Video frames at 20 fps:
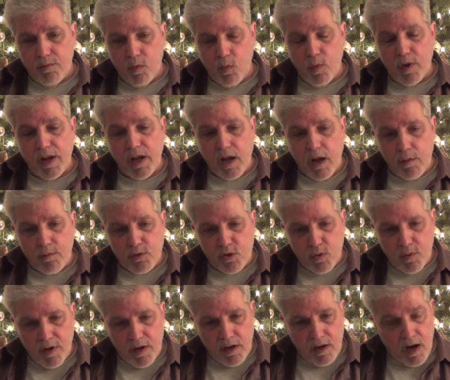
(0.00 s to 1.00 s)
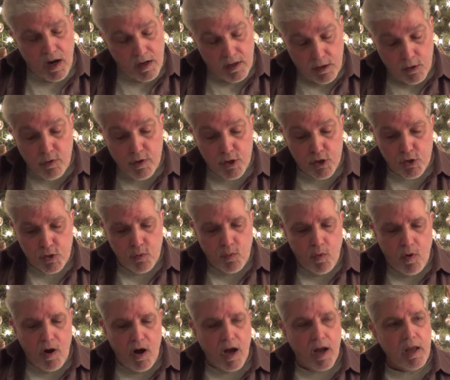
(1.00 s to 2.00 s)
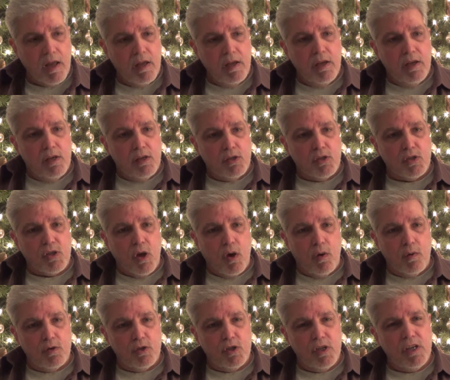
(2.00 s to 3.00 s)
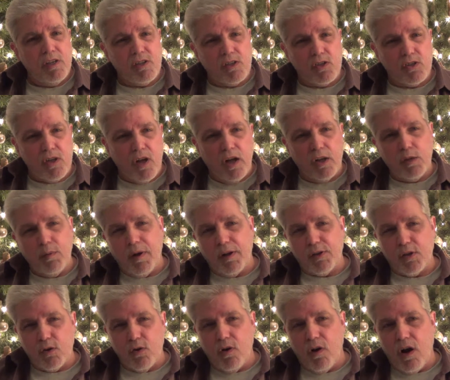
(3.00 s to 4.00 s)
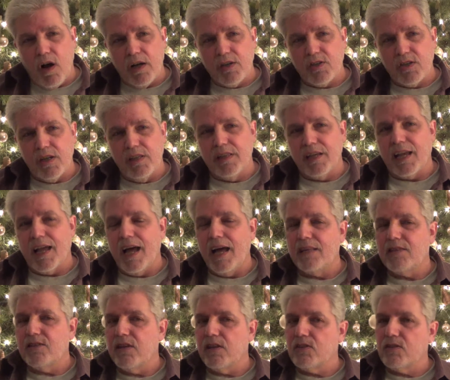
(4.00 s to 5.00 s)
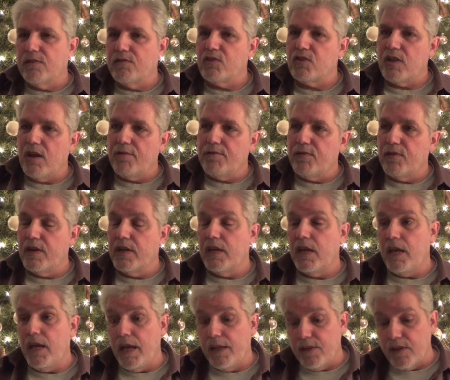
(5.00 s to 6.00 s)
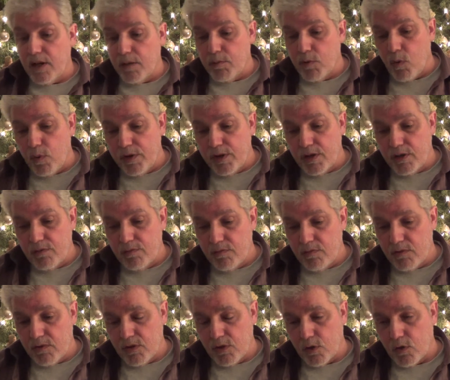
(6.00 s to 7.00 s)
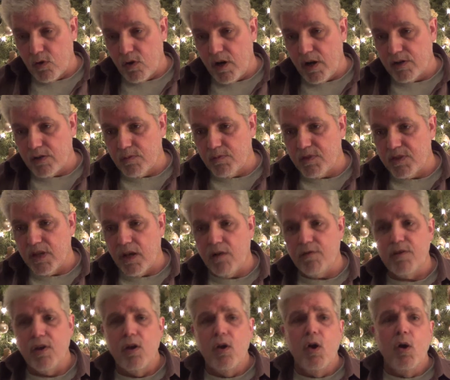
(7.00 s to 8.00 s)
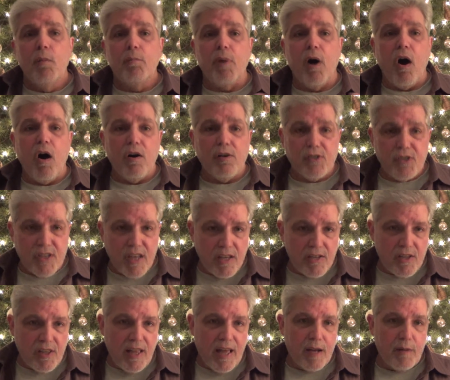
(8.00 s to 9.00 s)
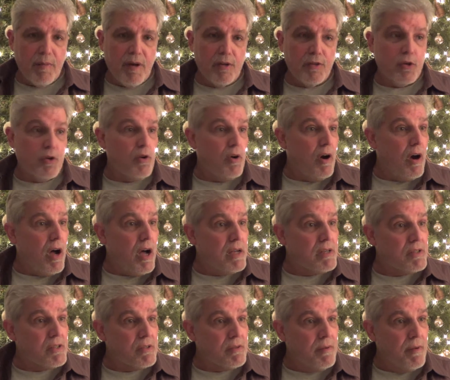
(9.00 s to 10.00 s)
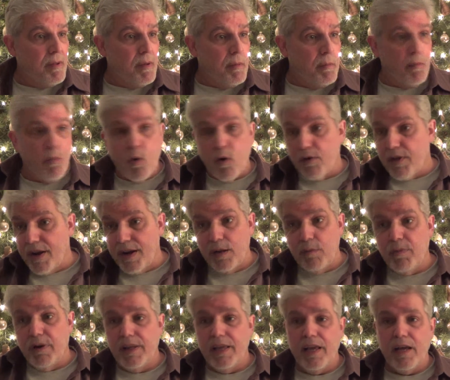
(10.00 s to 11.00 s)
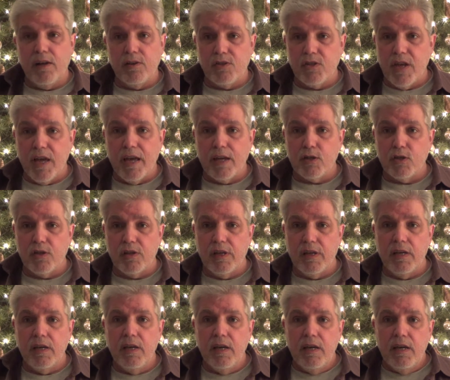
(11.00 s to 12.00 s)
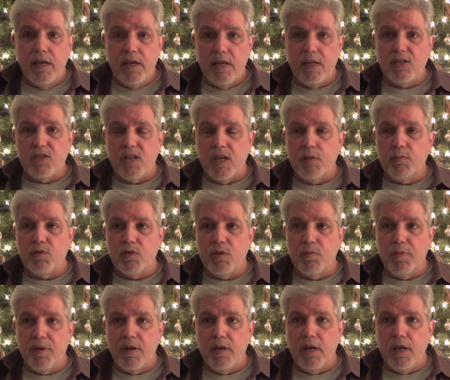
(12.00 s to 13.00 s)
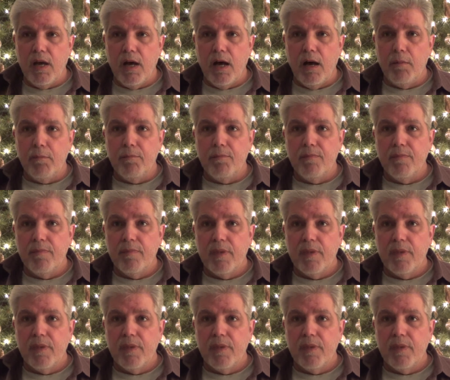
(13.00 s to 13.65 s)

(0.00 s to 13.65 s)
when it comes to our, our, our Christian walk. So Jesus talked about the cross in the context of suffering. He ended up going to, to the cross himself. Paul says a lot about the cross, more than anybody else, actually. He seems to be, um,